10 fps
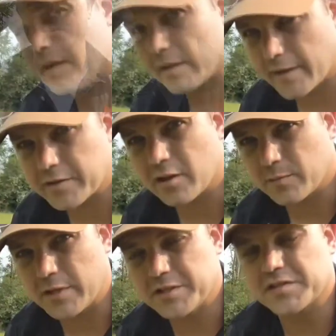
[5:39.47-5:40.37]
Now, like I
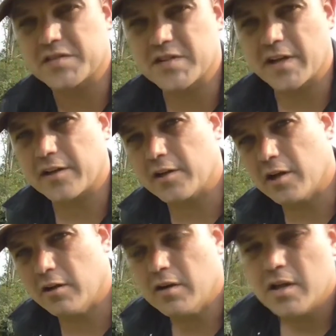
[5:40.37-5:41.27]
talked about just a second
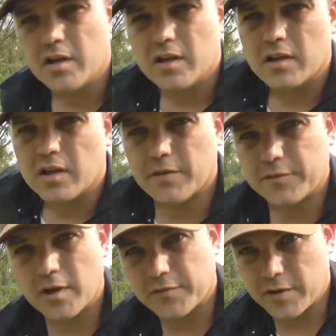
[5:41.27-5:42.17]
ago,
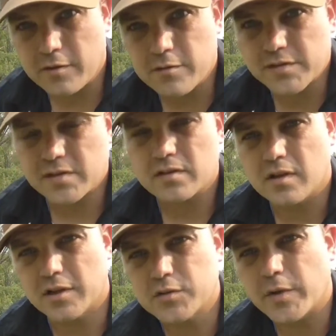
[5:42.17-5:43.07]
if you have to use
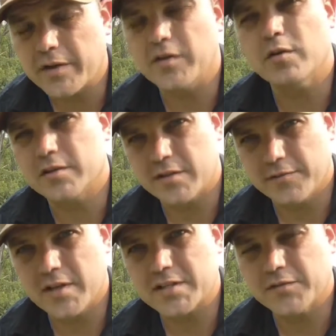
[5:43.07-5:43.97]
a 22 as a
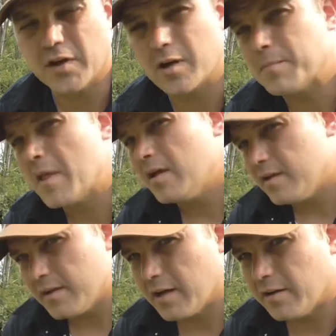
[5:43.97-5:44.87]
defensive arm,
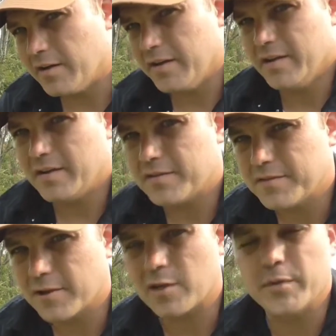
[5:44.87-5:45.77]
now
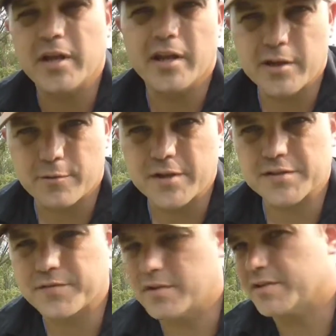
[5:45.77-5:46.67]
there could be any
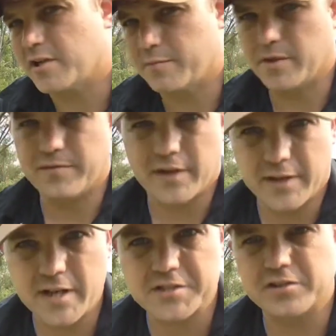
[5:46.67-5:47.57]
reason for this. It could be a
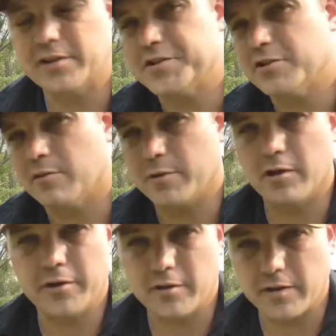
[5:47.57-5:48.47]
financial issue, it could
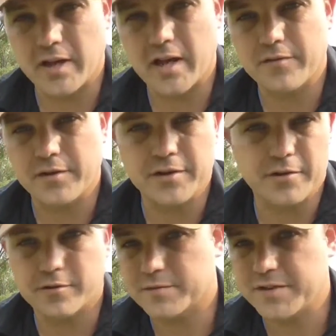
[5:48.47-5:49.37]
be all you can have
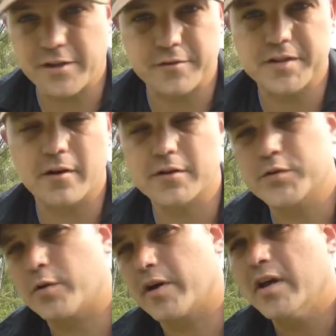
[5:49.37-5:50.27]
in your state or
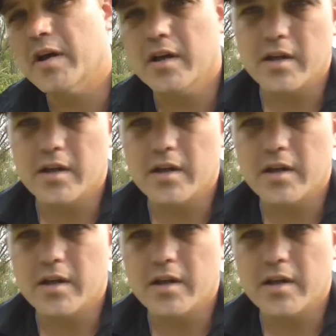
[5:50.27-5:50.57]
territory,